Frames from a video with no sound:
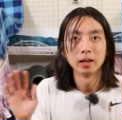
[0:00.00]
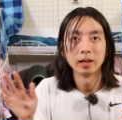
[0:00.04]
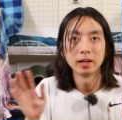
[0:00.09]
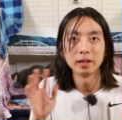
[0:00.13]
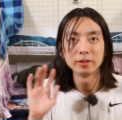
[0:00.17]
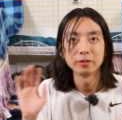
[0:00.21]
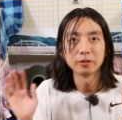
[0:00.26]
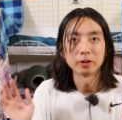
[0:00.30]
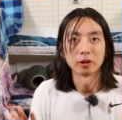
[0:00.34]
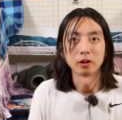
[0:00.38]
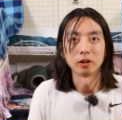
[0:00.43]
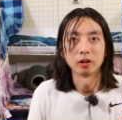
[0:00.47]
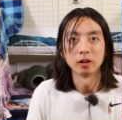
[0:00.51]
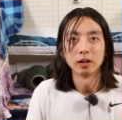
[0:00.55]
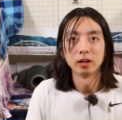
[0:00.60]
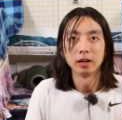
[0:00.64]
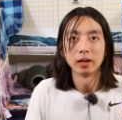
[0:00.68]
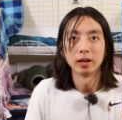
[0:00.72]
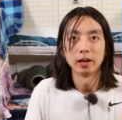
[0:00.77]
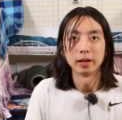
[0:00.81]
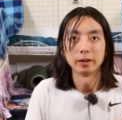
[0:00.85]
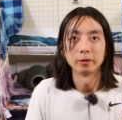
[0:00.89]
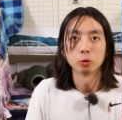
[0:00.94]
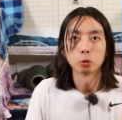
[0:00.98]
Hey there,
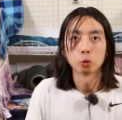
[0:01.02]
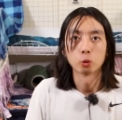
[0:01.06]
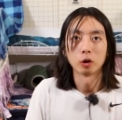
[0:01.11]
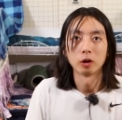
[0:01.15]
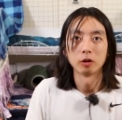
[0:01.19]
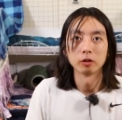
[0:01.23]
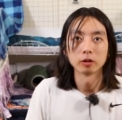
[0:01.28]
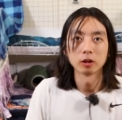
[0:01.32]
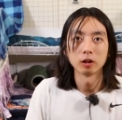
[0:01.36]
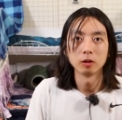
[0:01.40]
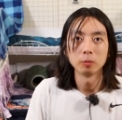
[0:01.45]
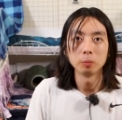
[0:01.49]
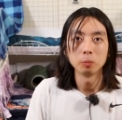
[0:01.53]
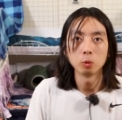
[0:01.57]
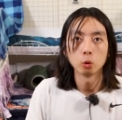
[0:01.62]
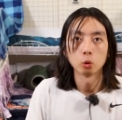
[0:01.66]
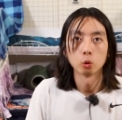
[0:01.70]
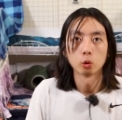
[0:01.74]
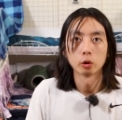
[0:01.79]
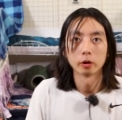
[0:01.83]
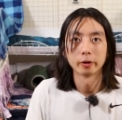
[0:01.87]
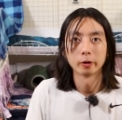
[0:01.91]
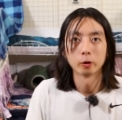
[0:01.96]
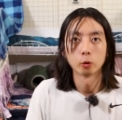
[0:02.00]
and welcome
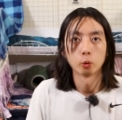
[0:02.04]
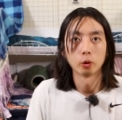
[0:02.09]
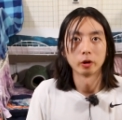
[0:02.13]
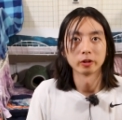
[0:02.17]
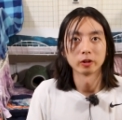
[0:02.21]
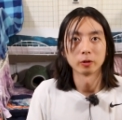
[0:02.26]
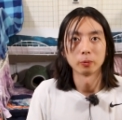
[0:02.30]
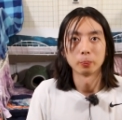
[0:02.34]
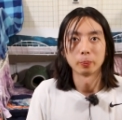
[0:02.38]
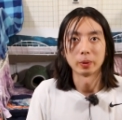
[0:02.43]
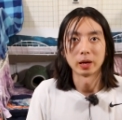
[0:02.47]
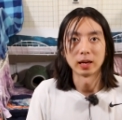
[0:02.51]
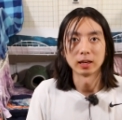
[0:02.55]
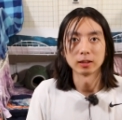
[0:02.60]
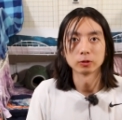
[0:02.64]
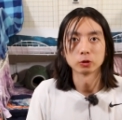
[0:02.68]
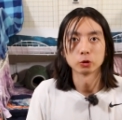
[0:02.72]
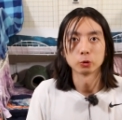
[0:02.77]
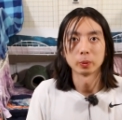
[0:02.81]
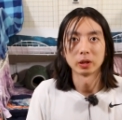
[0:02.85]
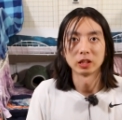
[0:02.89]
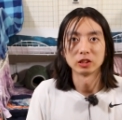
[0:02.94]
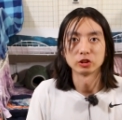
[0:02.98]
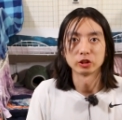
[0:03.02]
or welcome back
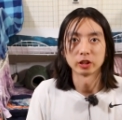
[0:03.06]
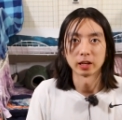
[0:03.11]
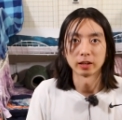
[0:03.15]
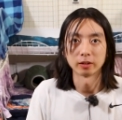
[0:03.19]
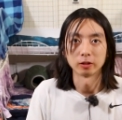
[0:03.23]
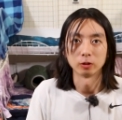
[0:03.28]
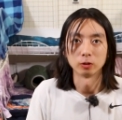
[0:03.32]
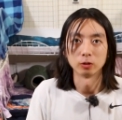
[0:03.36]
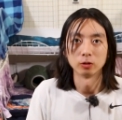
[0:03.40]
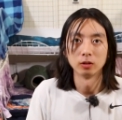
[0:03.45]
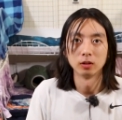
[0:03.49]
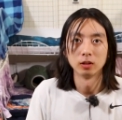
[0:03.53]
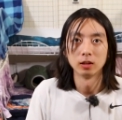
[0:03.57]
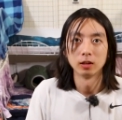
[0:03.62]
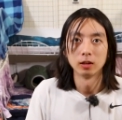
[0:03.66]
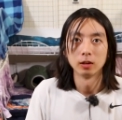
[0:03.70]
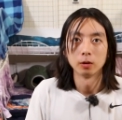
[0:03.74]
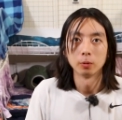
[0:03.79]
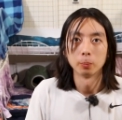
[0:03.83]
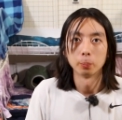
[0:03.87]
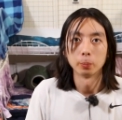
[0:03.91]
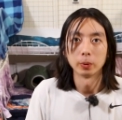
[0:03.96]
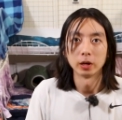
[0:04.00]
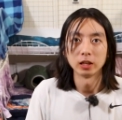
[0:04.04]
to my channel.
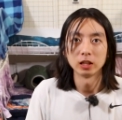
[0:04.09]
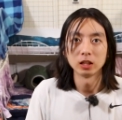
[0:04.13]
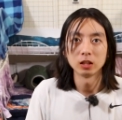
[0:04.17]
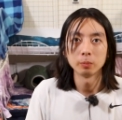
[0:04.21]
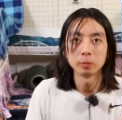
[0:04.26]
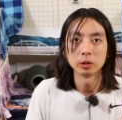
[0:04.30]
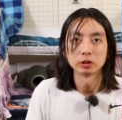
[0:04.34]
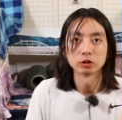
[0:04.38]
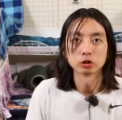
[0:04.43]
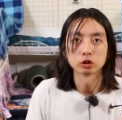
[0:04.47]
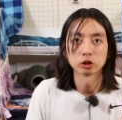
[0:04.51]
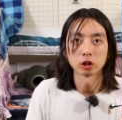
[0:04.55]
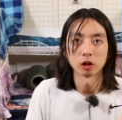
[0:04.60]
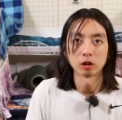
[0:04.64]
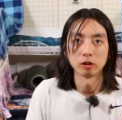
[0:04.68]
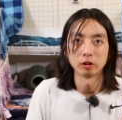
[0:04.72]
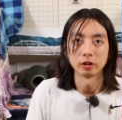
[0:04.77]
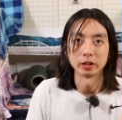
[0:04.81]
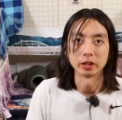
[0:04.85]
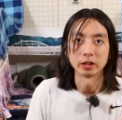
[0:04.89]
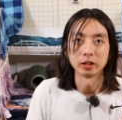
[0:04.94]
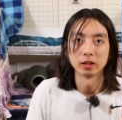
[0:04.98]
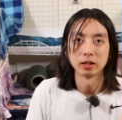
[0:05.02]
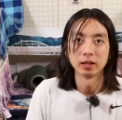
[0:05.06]
My name is
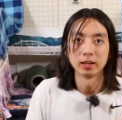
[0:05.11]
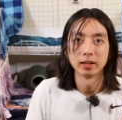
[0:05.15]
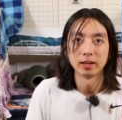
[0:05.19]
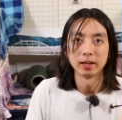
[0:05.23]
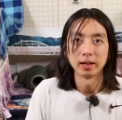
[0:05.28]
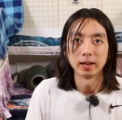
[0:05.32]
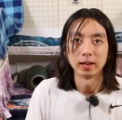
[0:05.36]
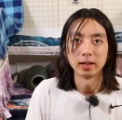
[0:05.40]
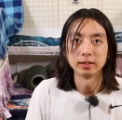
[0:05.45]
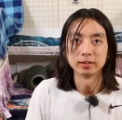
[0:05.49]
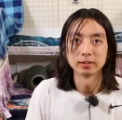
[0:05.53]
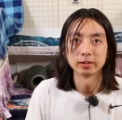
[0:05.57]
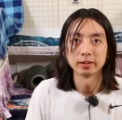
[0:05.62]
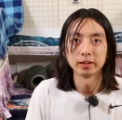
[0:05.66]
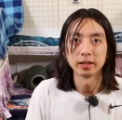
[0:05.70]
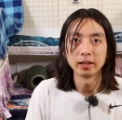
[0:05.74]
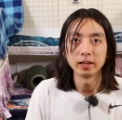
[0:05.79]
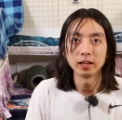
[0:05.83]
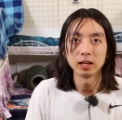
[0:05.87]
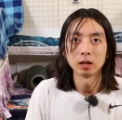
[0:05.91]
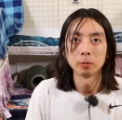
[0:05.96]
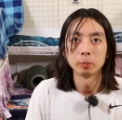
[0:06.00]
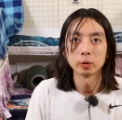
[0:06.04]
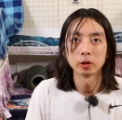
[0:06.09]
Charlie, and
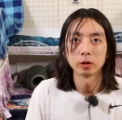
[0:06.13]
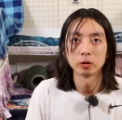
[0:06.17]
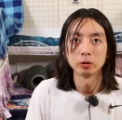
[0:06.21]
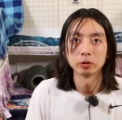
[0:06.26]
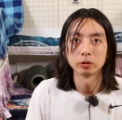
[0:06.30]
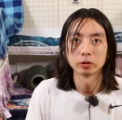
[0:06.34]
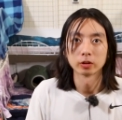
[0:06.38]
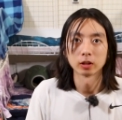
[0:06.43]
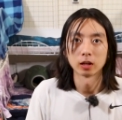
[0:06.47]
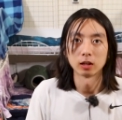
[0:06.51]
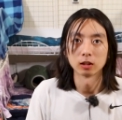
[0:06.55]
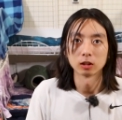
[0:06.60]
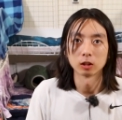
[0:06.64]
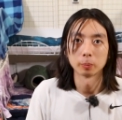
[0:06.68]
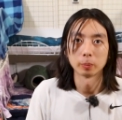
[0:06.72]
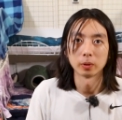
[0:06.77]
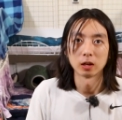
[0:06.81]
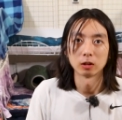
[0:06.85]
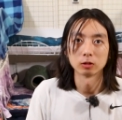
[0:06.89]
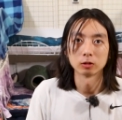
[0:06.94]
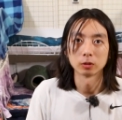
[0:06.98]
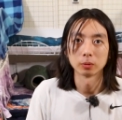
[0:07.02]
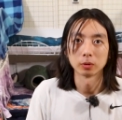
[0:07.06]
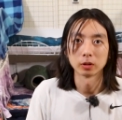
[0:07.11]
today I'm going to talk
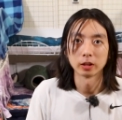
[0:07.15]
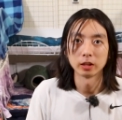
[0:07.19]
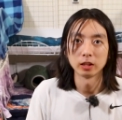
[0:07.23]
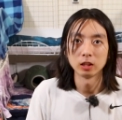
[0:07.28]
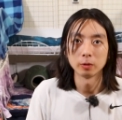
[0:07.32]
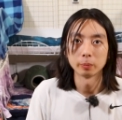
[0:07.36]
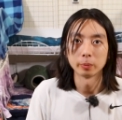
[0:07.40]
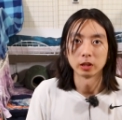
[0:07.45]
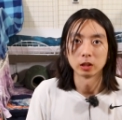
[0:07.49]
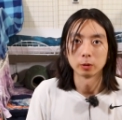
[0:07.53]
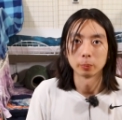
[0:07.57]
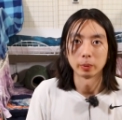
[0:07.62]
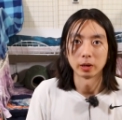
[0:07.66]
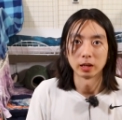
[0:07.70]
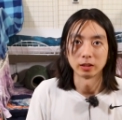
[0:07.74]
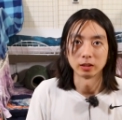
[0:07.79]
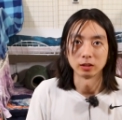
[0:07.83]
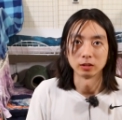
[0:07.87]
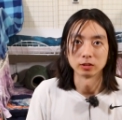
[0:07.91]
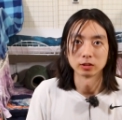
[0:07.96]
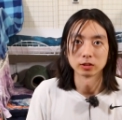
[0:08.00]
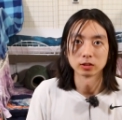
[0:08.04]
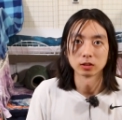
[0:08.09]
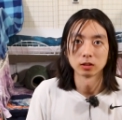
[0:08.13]
about guinea pig
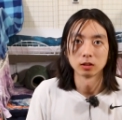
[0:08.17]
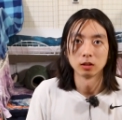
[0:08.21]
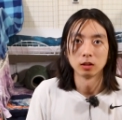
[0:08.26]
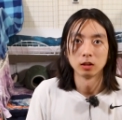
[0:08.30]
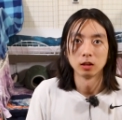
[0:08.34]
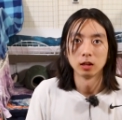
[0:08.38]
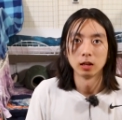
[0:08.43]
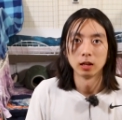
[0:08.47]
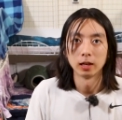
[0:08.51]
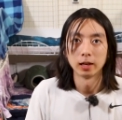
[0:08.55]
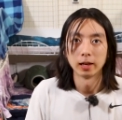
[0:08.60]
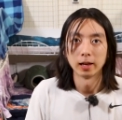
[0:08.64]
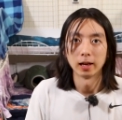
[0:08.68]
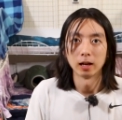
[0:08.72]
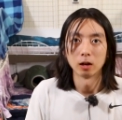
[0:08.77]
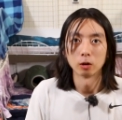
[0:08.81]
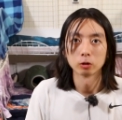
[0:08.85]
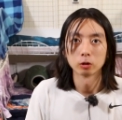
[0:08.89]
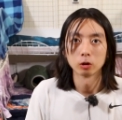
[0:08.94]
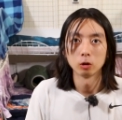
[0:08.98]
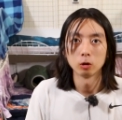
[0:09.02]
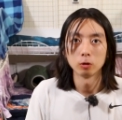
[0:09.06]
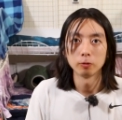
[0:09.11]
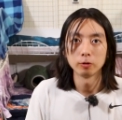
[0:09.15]
beddings.
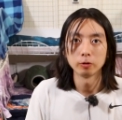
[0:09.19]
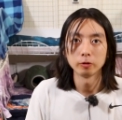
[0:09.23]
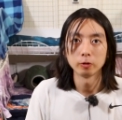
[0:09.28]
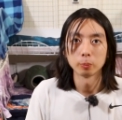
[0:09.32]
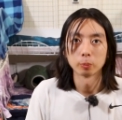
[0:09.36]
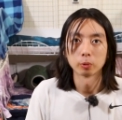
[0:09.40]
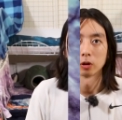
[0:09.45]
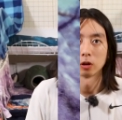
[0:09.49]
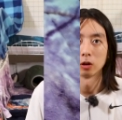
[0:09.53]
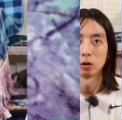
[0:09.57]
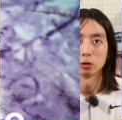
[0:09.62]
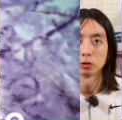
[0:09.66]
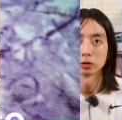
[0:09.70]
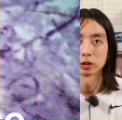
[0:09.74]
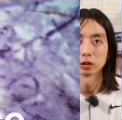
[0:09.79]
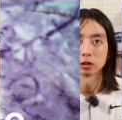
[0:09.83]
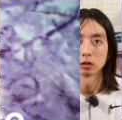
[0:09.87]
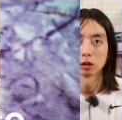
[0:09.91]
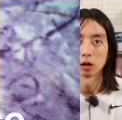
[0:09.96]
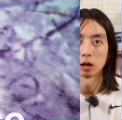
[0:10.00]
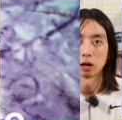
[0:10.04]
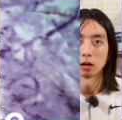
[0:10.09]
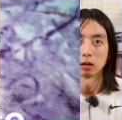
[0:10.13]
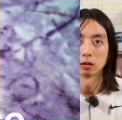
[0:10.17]
I'll go over the pros
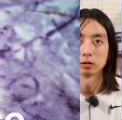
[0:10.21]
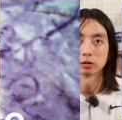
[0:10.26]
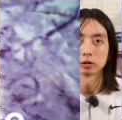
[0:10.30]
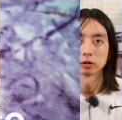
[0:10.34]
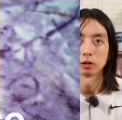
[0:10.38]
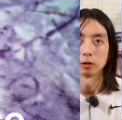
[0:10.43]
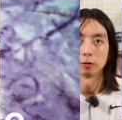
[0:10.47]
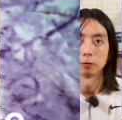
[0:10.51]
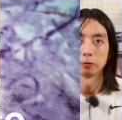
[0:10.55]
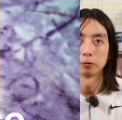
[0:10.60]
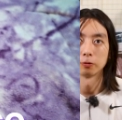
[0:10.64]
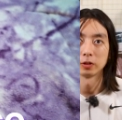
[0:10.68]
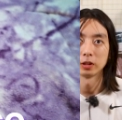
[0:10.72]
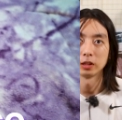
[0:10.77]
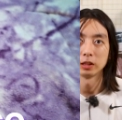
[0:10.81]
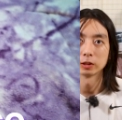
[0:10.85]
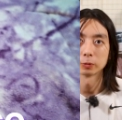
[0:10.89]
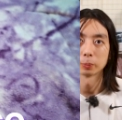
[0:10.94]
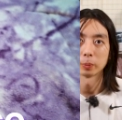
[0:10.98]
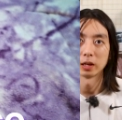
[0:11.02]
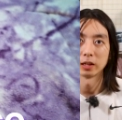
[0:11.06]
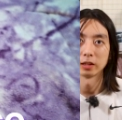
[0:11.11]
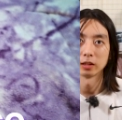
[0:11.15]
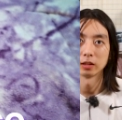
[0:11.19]
and cons of
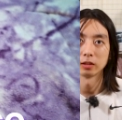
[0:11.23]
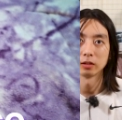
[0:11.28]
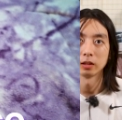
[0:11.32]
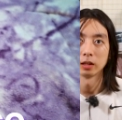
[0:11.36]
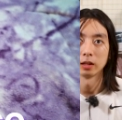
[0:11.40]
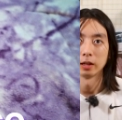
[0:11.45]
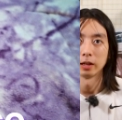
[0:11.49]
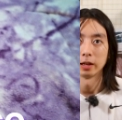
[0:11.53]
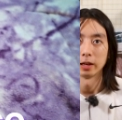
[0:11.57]
fleece bedding